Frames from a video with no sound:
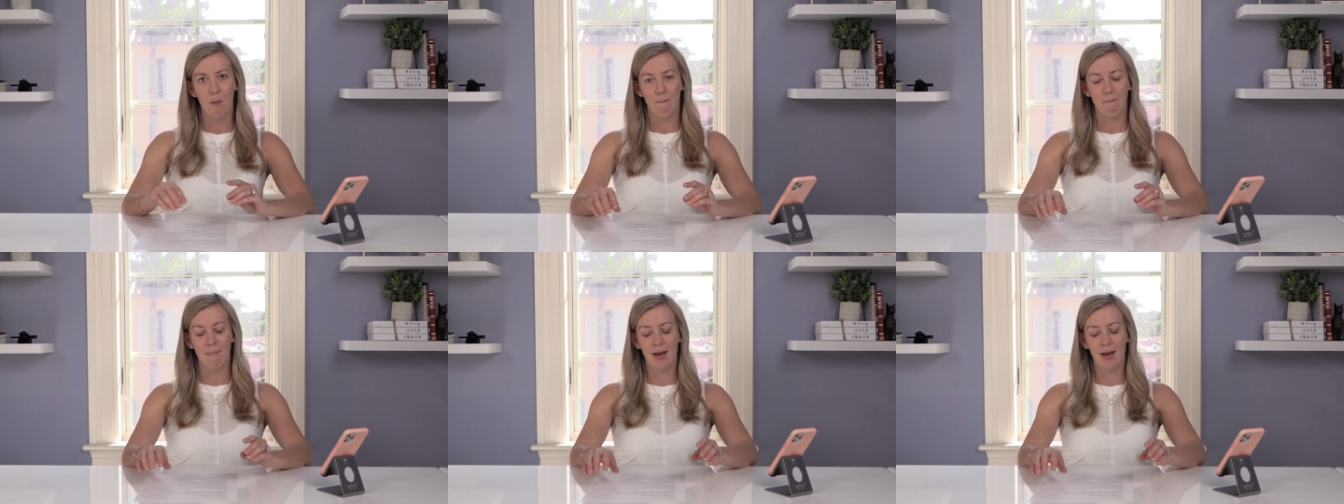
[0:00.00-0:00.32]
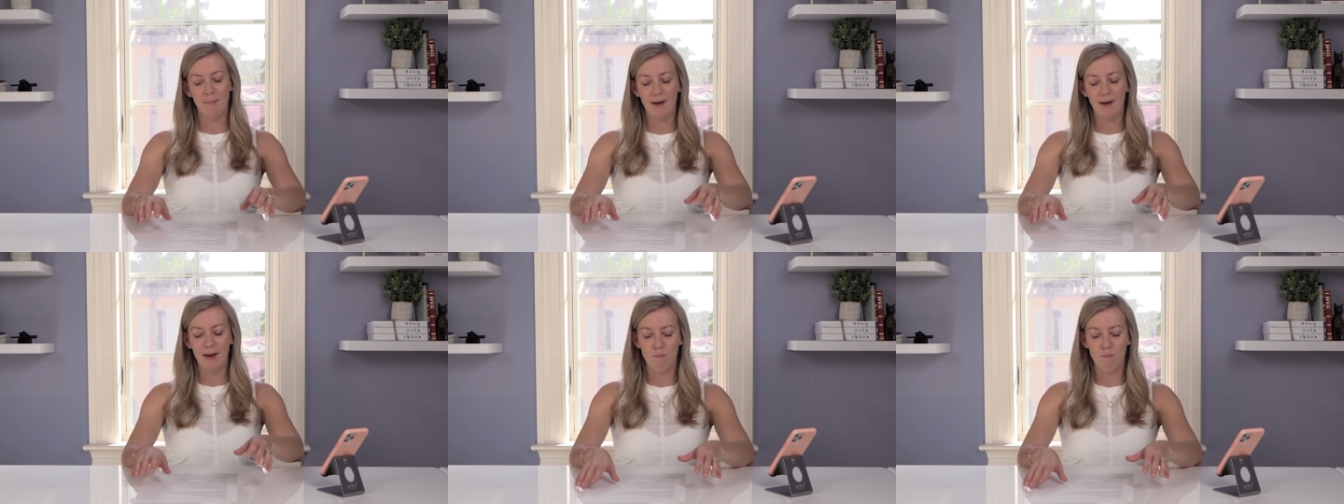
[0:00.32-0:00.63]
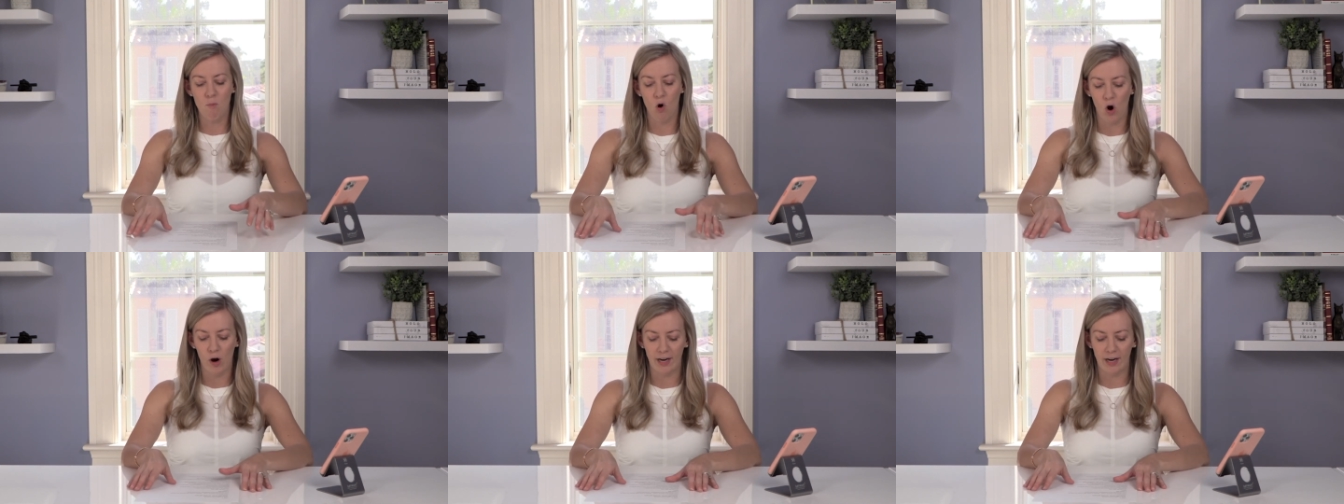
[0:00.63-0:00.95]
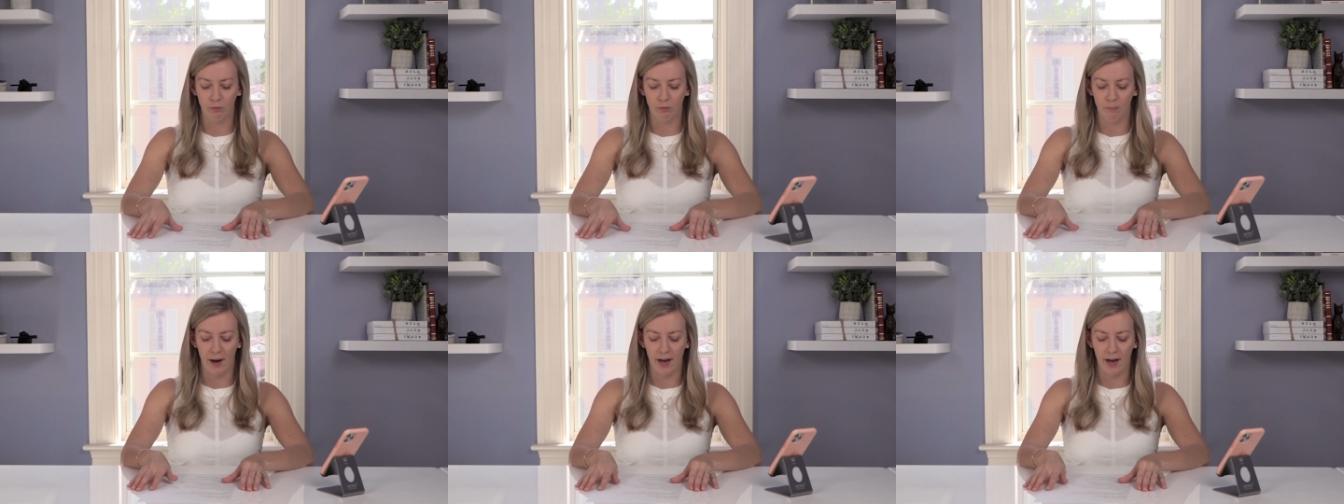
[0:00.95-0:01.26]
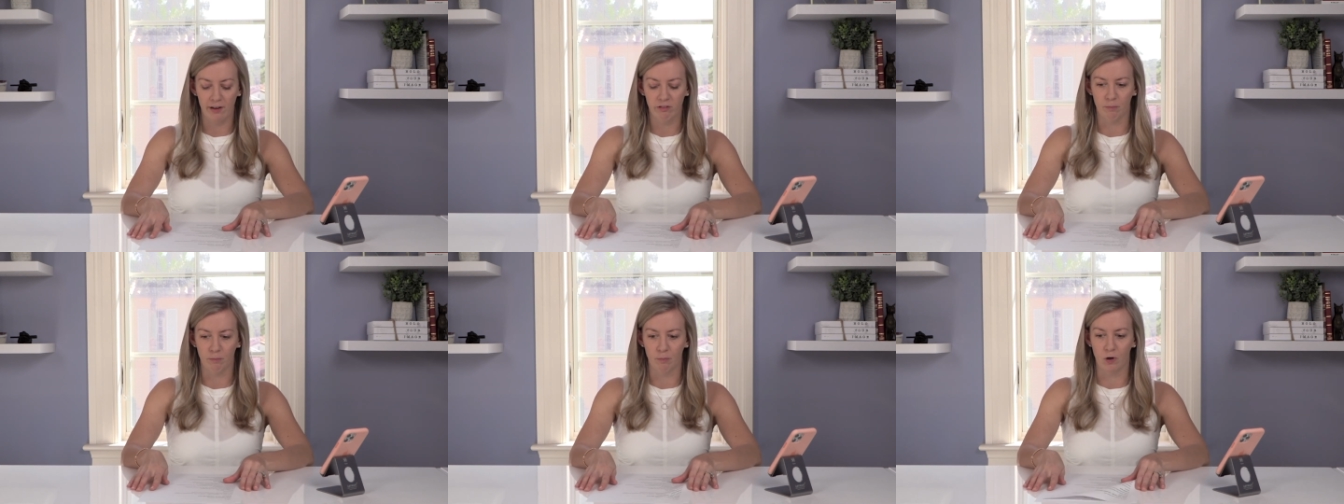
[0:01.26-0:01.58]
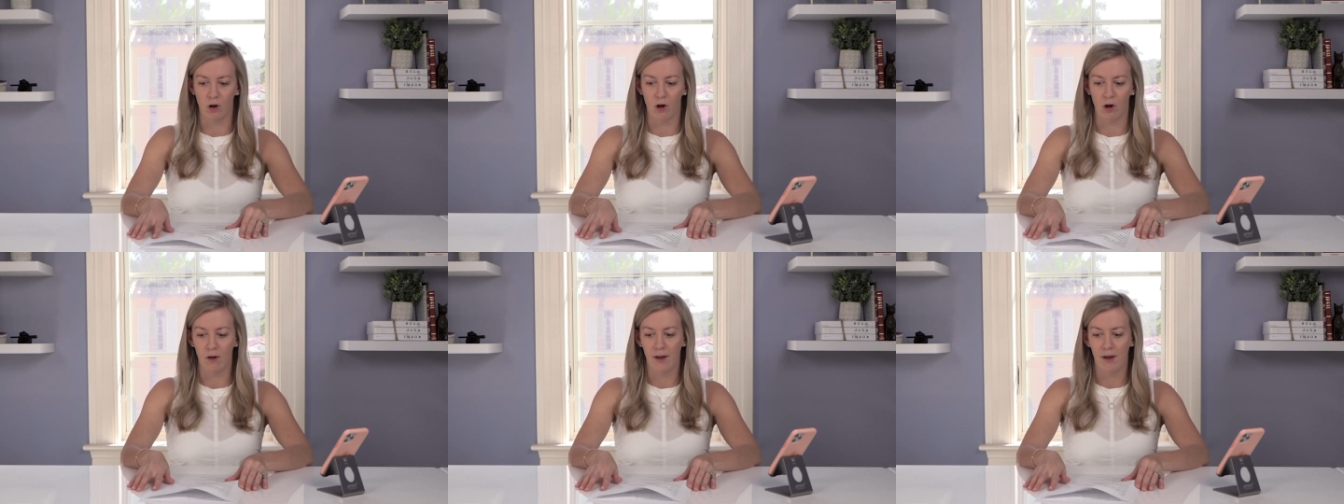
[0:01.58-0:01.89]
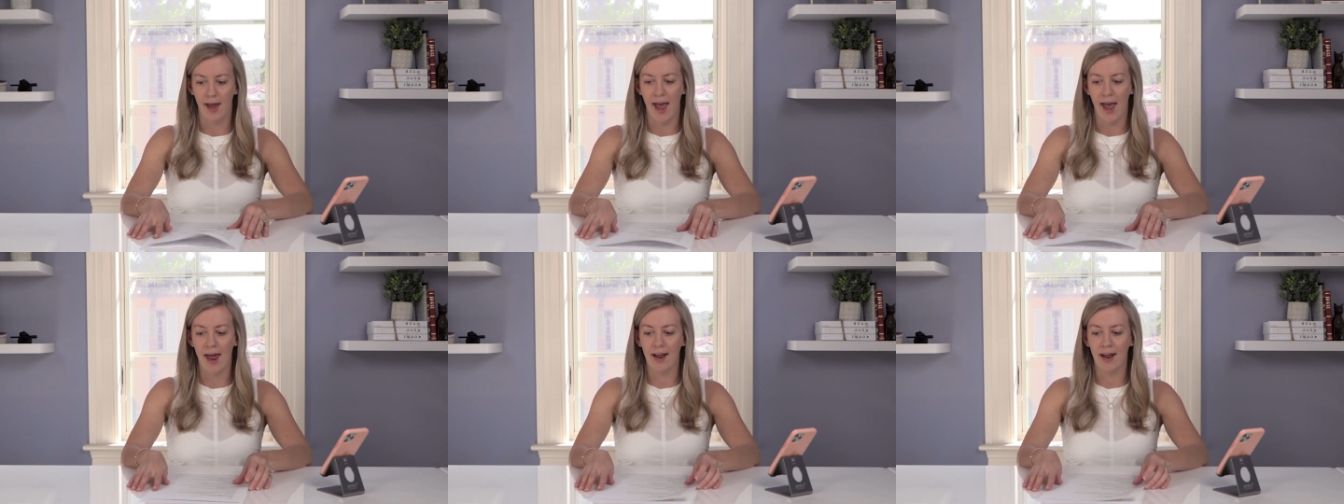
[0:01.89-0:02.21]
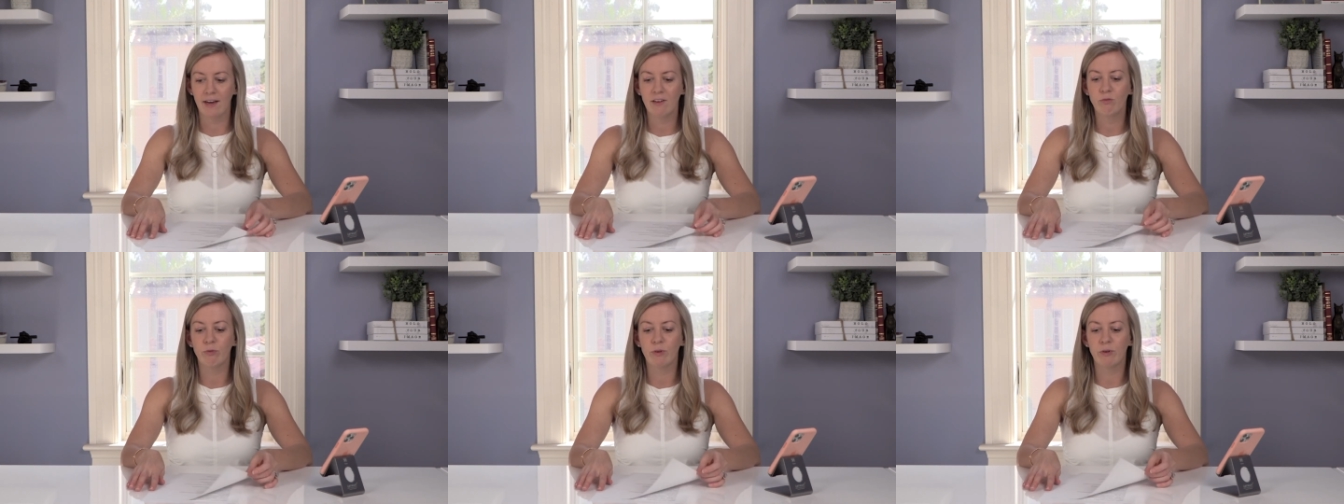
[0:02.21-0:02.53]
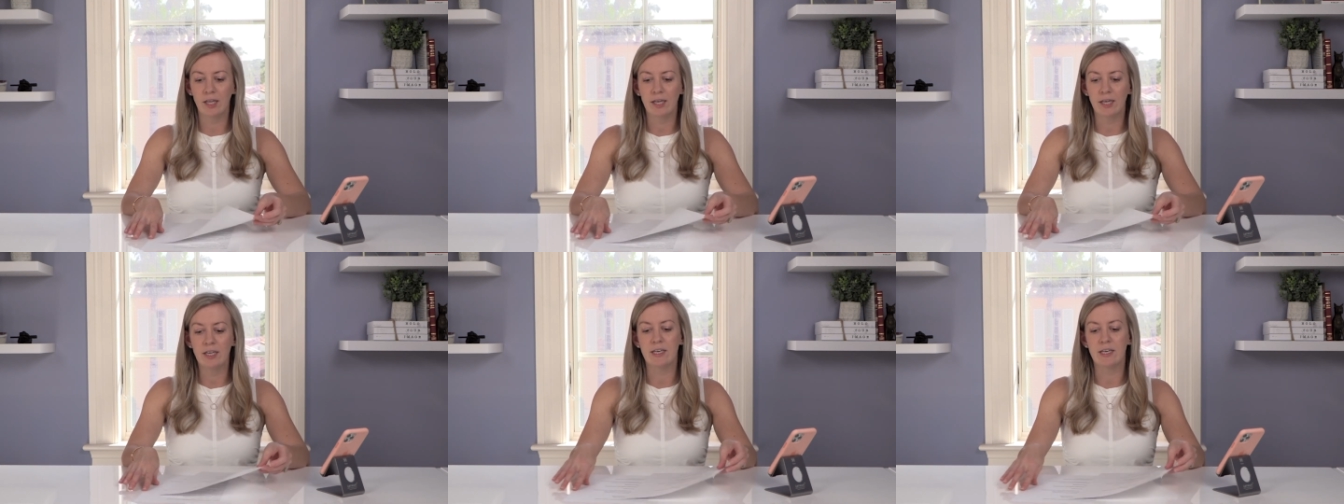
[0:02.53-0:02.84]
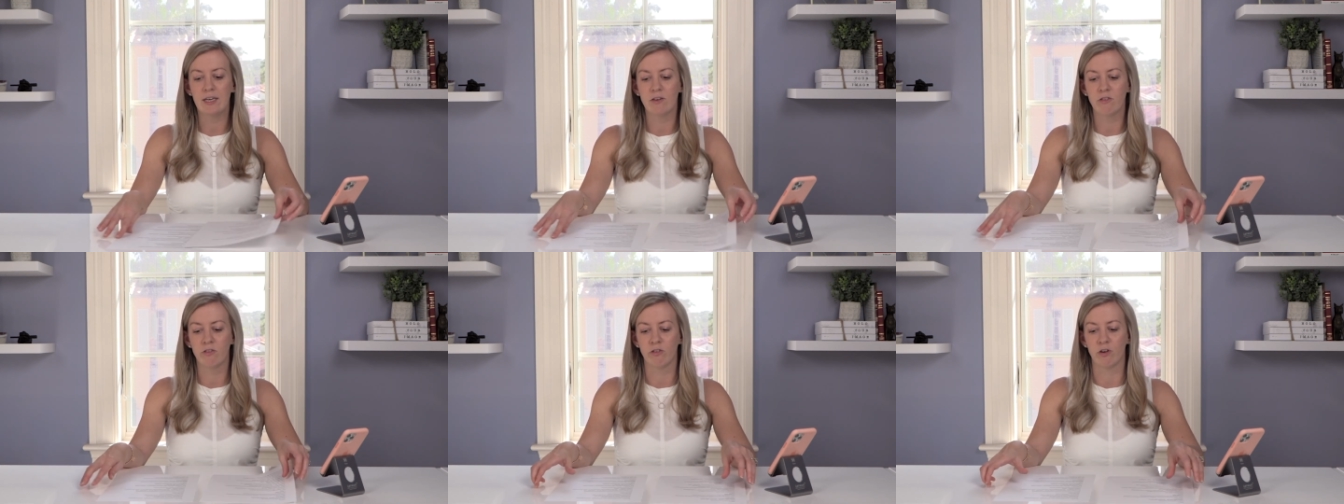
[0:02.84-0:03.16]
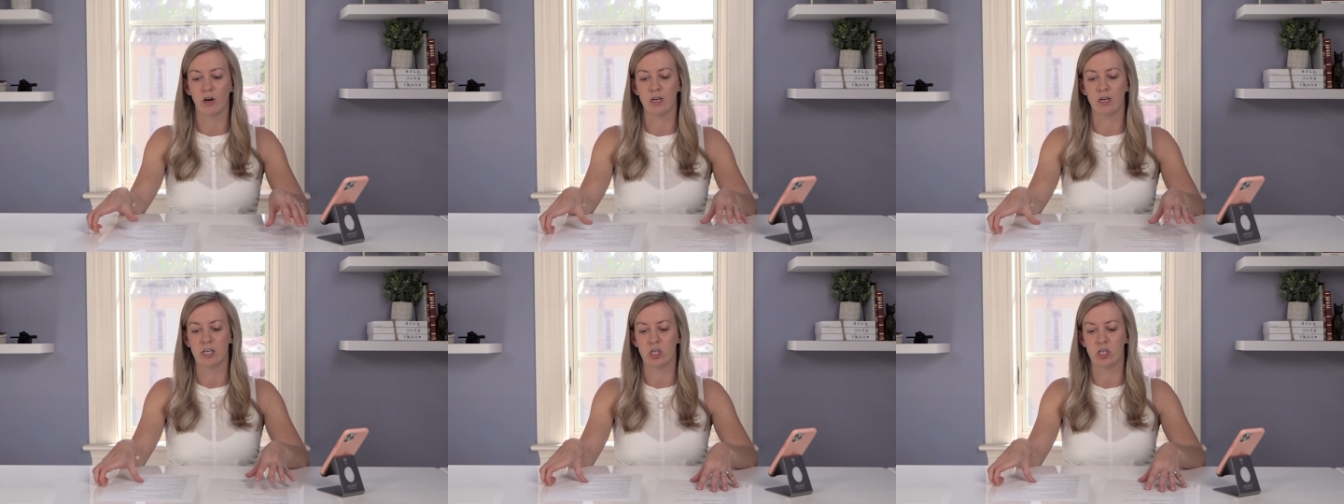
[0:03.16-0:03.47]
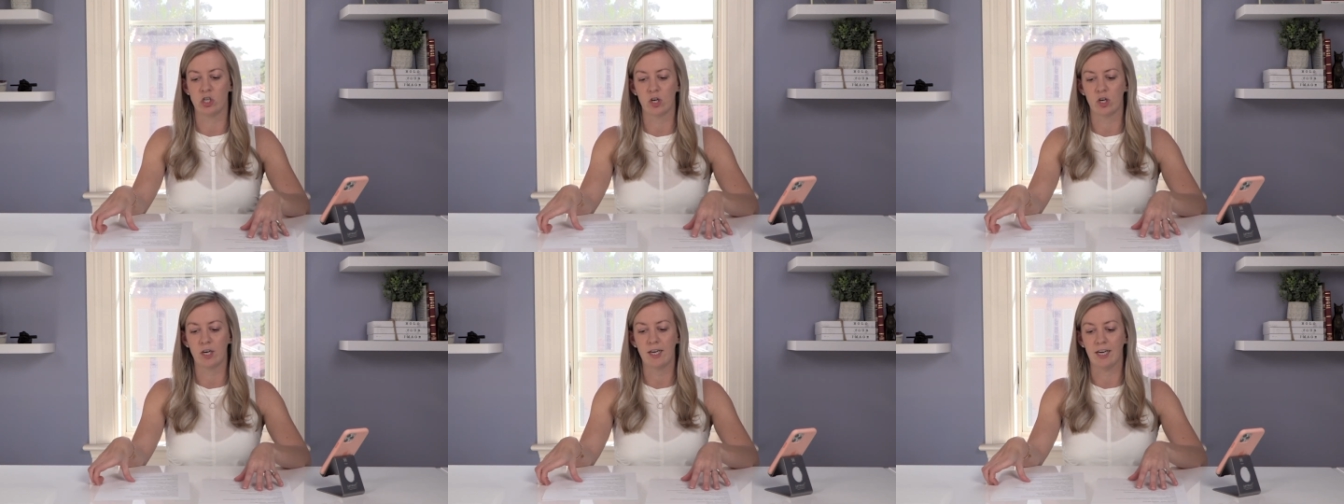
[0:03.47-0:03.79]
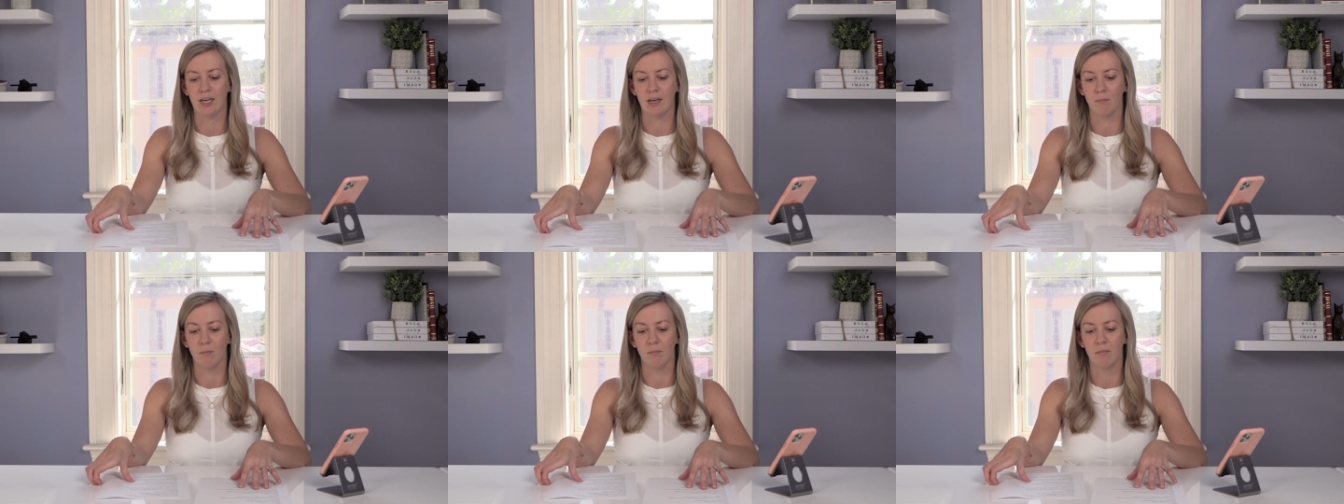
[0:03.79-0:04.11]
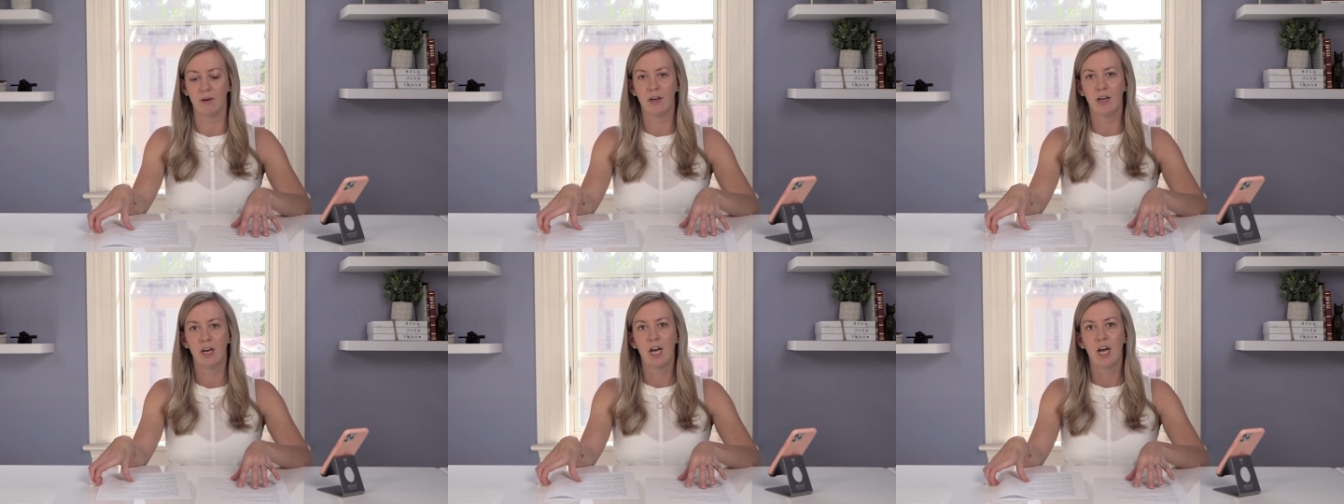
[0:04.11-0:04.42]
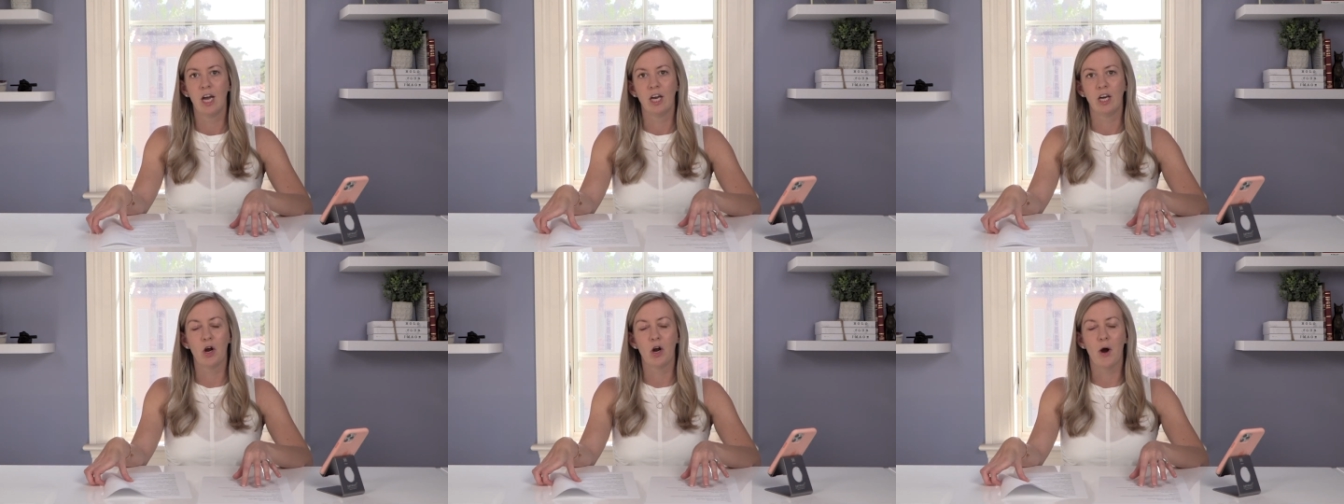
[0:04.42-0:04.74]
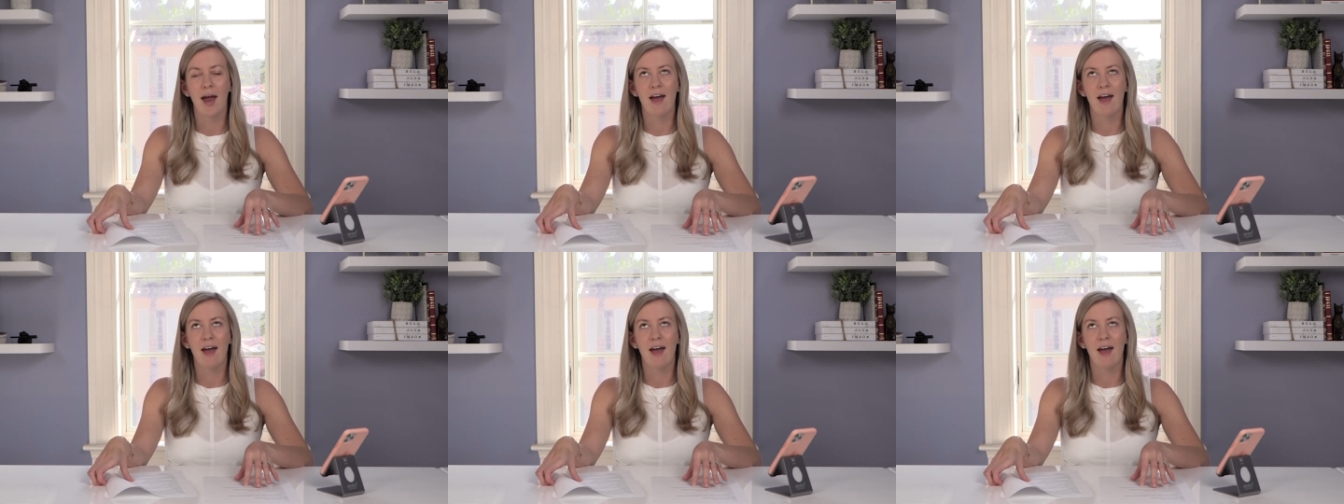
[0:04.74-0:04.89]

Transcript: Maybe more is possible. And I really did start to dream you know, I